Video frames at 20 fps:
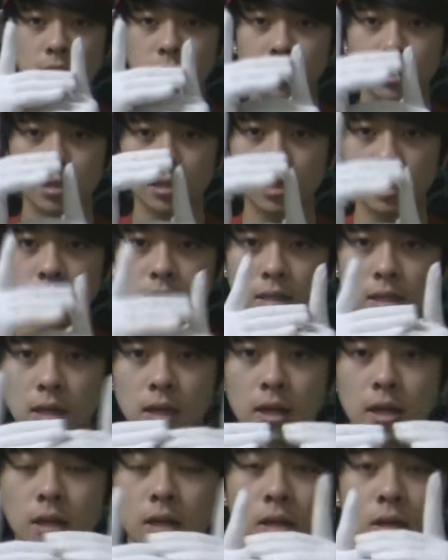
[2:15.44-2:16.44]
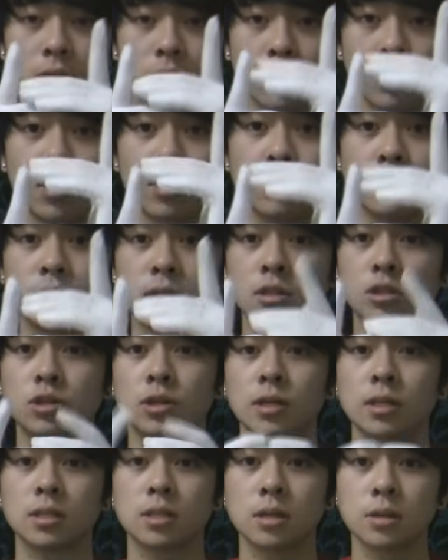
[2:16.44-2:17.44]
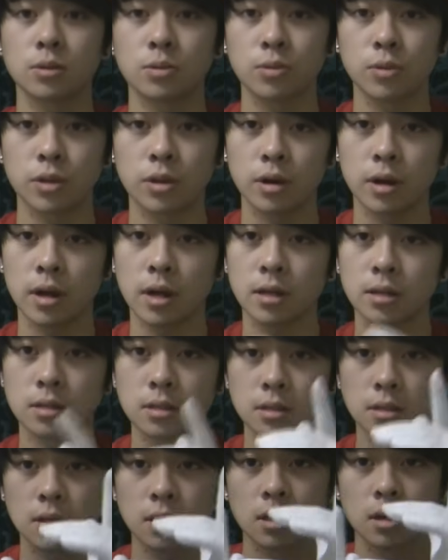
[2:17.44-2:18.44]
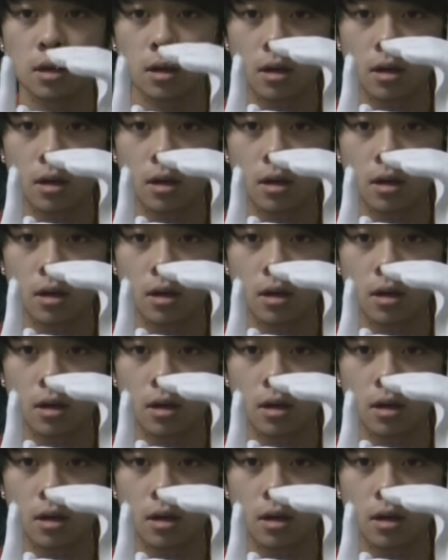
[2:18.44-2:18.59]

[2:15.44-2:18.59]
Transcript: exercise to get you used to tracing with your hands.